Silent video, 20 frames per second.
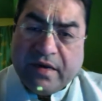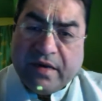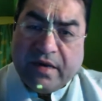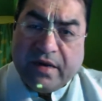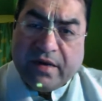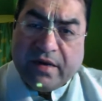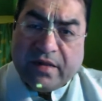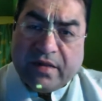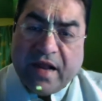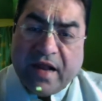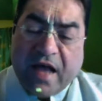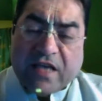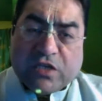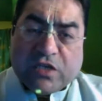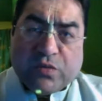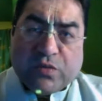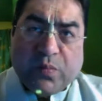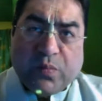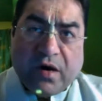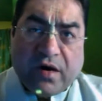The
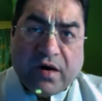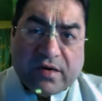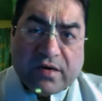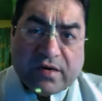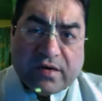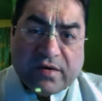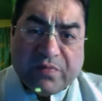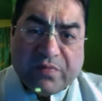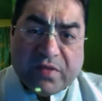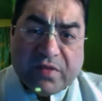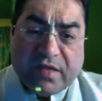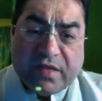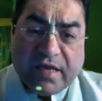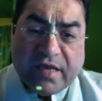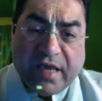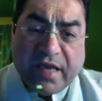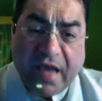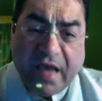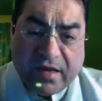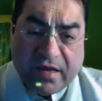last part, the
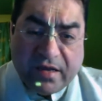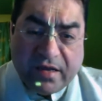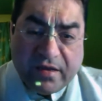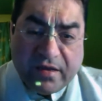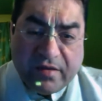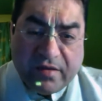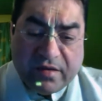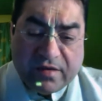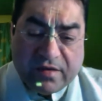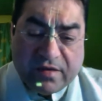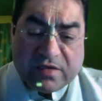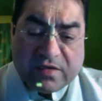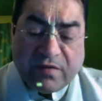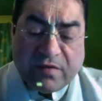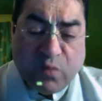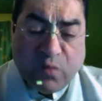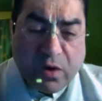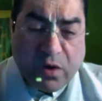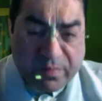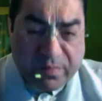jnani, is
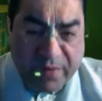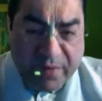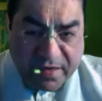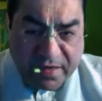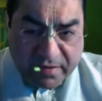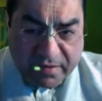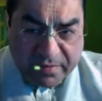somewhat better,